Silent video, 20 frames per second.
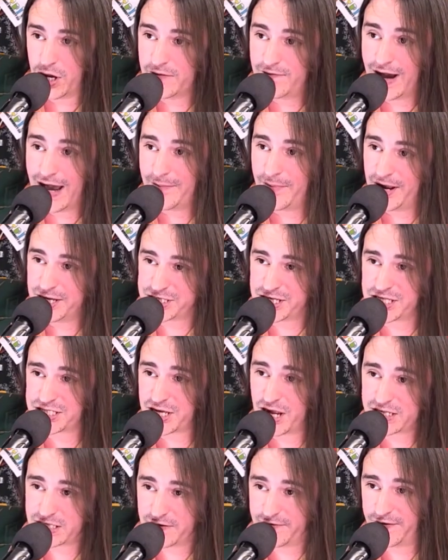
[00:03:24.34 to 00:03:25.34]
Good vibrations
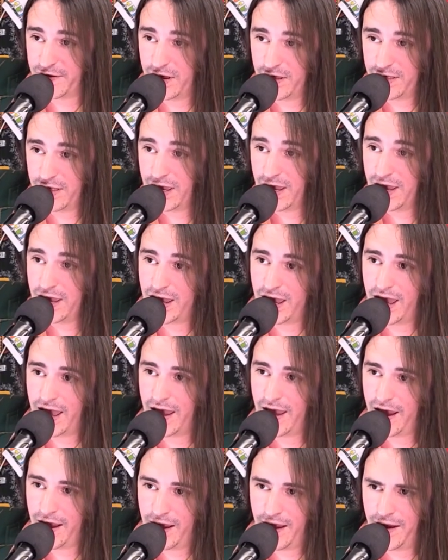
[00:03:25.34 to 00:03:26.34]
start to fill the
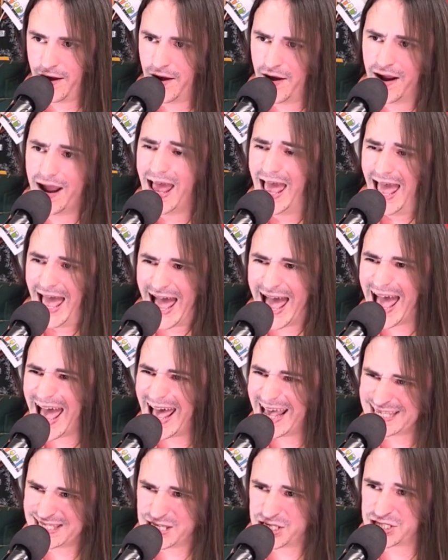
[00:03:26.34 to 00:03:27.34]
air
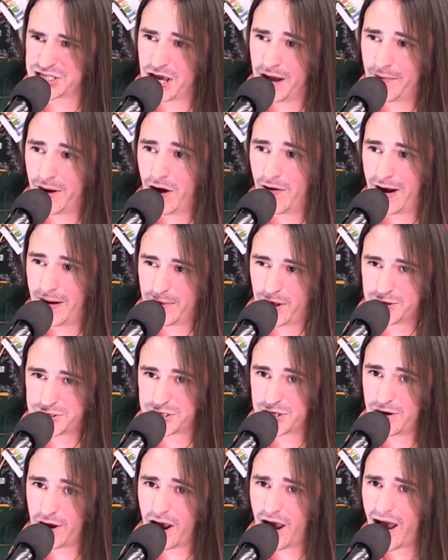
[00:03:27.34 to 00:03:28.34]
as the summer wind blows
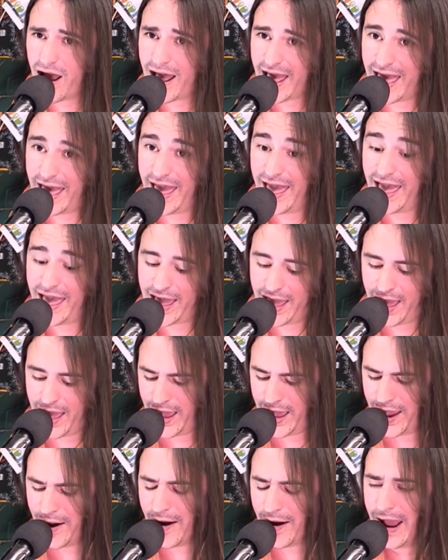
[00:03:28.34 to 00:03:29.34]
through her
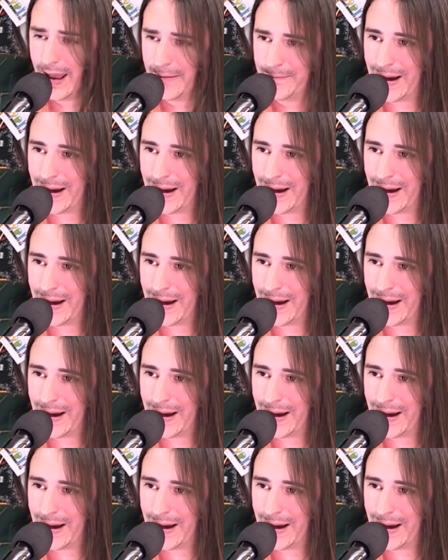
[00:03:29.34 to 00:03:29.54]
hair.